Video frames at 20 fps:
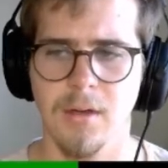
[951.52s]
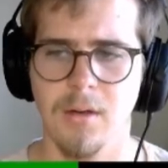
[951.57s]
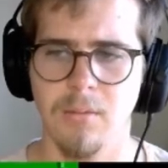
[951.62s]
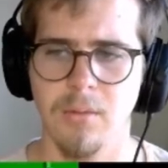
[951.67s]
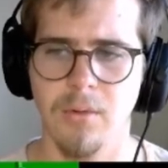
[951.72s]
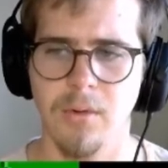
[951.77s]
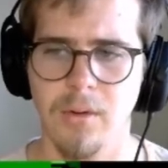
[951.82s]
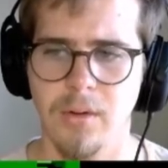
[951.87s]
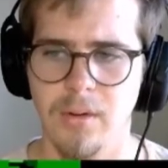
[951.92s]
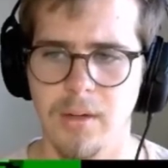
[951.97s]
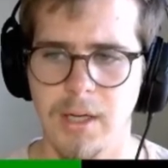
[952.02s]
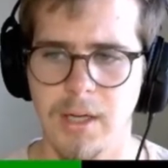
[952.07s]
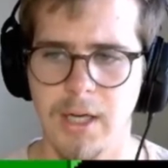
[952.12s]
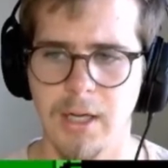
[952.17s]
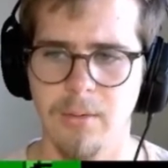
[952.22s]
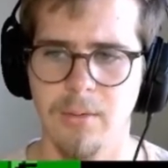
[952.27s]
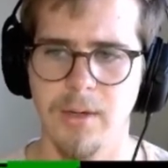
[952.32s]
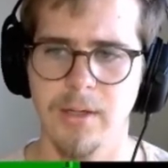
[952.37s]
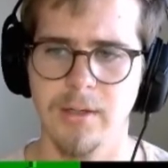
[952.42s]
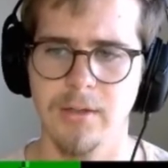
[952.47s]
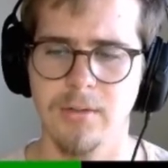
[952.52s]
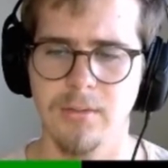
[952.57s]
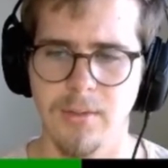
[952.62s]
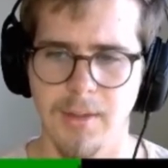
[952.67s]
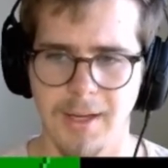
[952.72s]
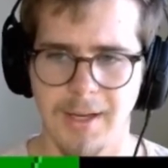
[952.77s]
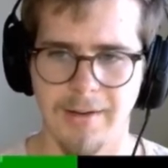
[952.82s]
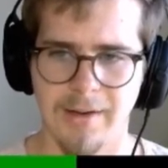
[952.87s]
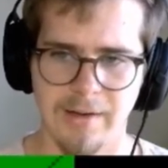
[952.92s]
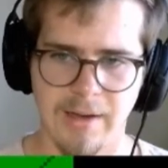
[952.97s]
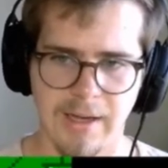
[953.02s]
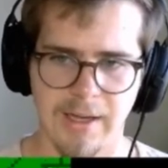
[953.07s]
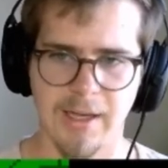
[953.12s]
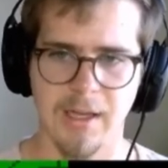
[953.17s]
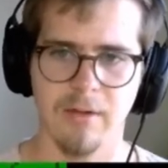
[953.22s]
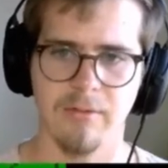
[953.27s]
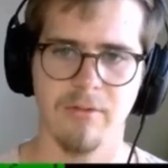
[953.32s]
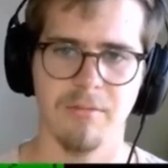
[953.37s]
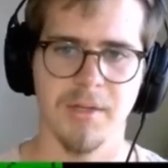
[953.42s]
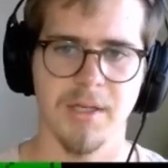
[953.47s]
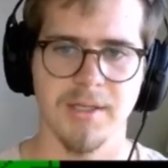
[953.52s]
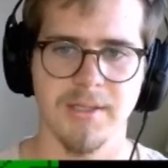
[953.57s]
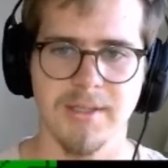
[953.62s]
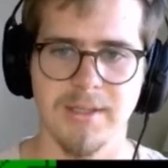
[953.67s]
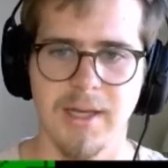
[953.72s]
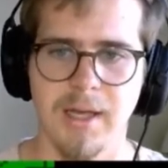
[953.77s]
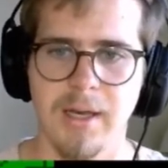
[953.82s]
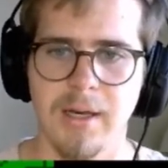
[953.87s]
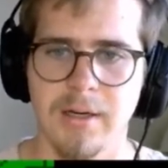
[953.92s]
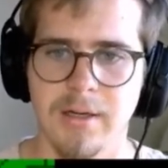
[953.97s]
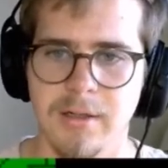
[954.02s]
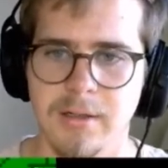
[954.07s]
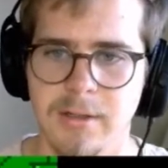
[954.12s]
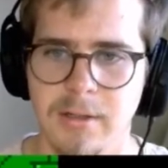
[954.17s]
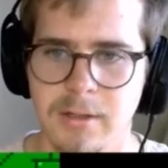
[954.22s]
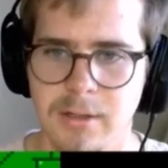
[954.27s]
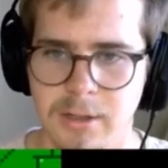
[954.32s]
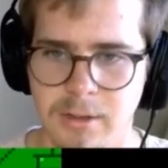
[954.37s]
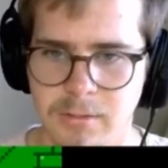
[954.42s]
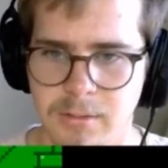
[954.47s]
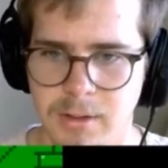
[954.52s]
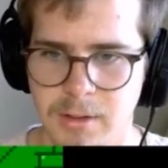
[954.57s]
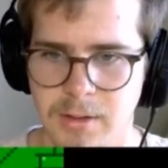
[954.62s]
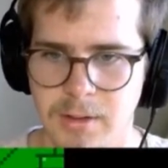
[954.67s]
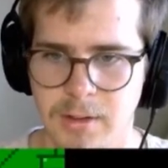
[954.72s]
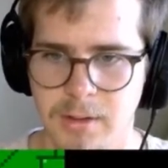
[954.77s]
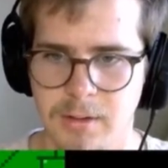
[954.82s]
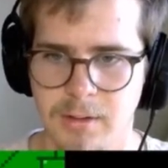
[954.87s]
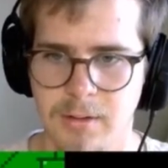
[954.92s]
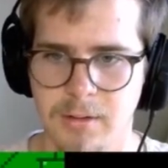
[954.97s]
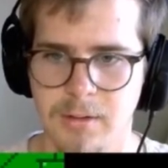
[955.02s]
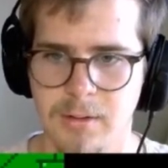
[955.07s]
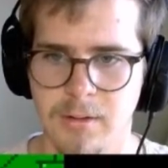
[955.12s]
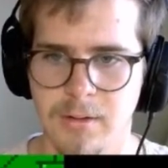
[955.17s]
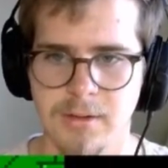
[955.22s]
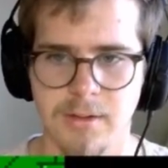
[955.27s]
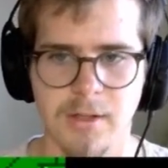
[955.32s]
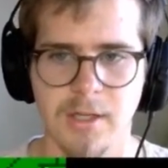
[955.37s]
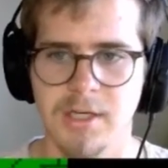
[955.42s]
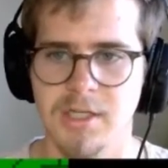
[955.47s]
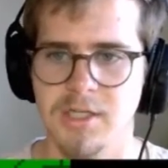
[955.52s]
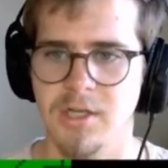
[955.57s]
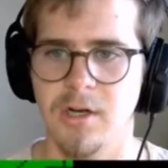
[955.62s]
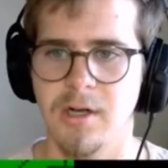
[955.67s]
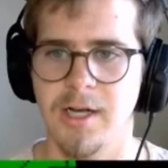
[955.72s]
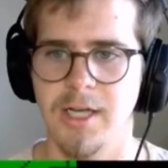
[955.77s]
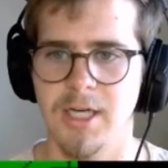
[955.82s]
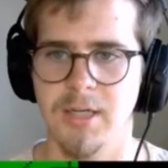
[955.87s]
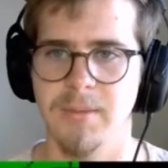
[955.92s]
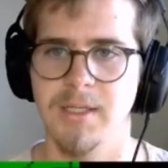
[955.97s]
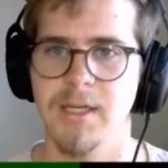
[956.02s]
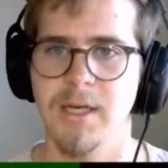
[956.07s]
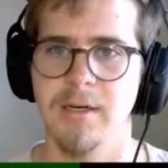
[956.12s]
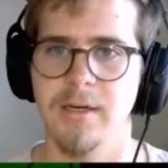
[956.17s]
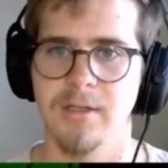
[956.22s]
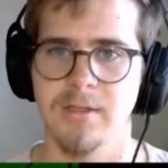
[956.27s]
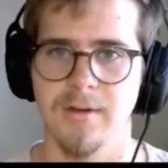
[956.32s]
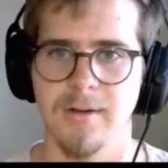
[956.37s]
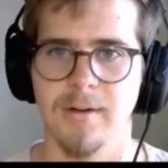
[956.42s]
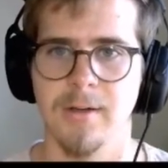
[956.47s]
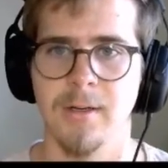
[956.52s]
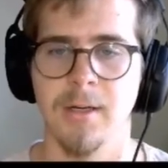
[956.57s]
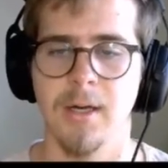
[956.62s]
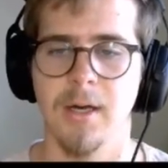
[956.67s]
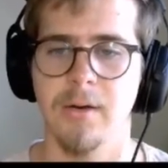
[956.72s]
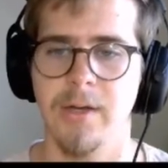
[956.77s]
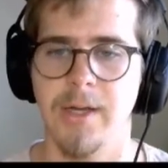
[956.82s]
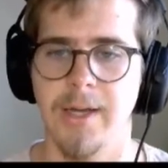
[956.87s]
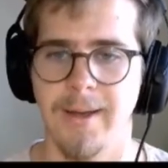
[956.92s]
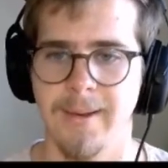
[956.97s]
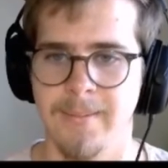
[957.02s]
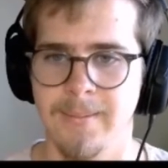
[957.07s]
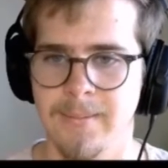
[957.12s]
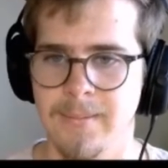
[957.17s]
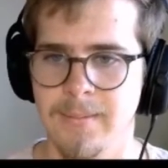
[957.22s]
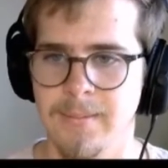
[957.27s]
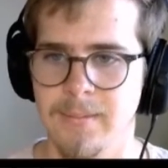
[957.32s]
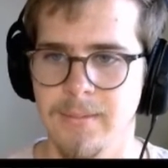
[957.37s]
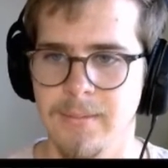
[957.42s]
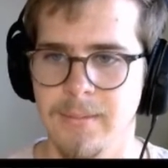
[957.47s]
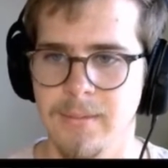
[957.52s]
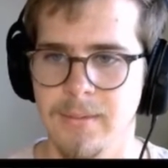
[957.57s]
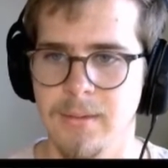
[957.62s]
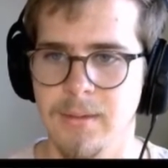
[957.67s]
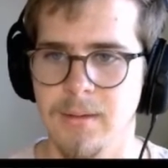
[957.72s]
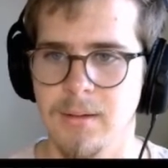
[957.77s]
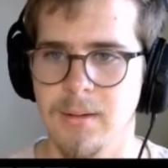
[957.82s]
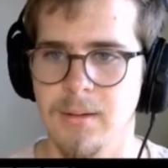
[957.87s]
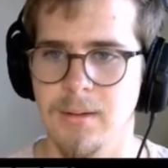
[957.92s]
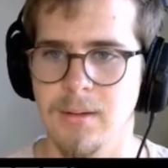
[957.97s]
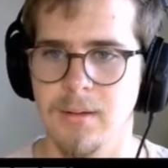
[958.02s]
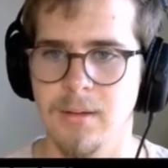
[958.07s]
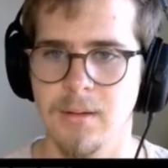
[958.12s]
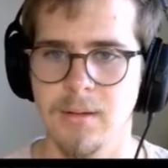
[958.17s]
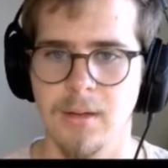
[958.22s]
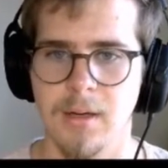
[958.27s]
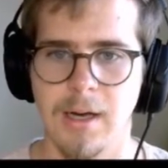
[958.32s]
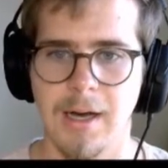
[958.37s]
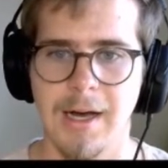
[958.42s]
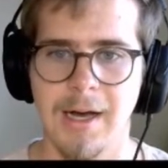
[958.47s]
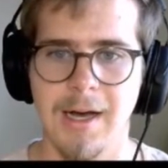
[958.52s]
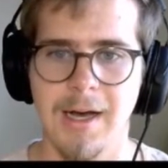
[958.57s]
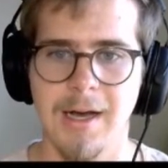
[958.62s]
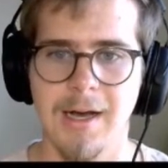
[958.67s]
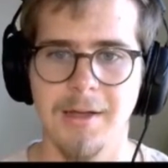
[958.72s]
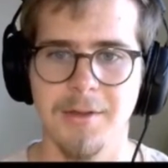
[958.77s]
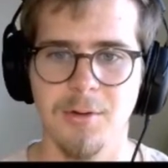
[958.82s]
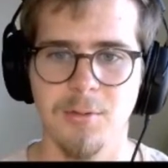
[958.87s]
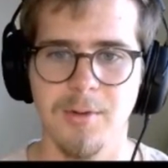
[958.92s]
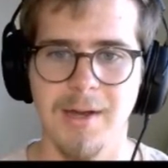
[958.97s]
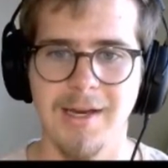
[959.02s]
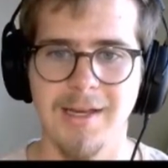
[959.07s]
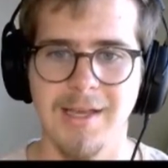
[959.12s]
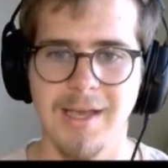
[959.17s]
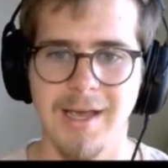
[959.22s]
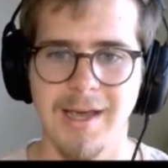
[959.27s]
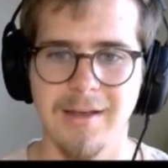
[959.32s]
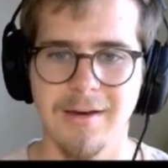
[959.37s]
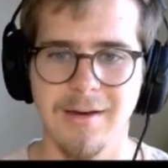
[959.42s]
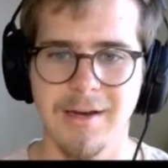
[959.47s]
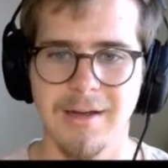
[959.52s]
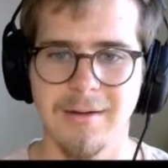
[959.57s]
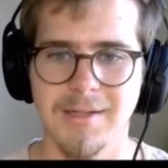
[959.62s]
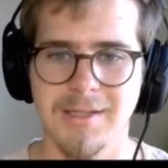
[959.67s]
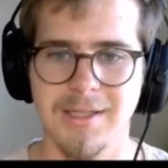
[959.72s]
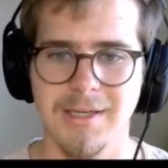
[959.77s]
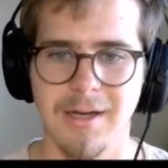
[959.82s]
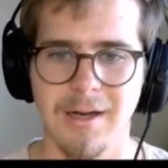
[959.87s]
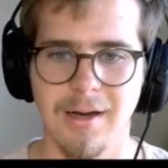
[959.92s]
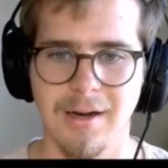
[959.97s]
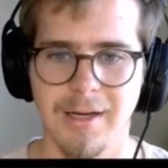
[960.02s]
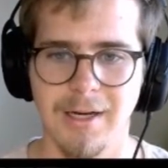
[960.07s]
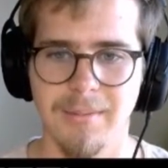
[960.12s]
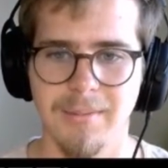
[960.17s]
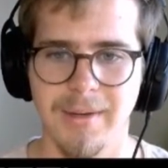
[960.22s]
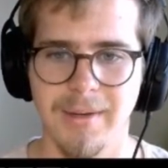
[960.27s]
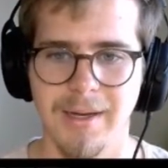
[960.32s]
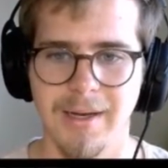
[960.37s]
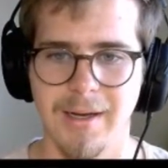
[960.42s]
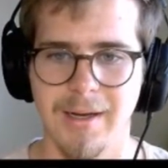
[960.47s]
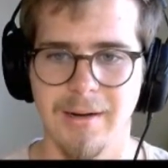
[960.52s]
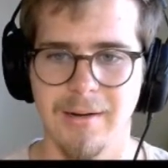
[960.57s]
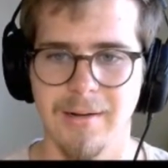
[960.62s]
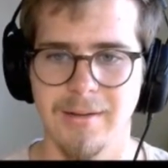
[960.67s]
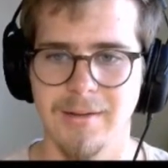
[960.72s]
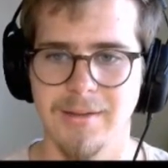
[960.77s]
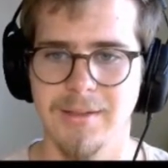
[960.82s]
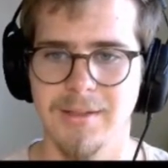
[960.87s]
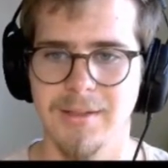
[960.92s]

Well, how do I do that? I hit it from the side and it didn't do anything. So they just all had to be dead as well. Okay. Ah, the red candle I was talking about.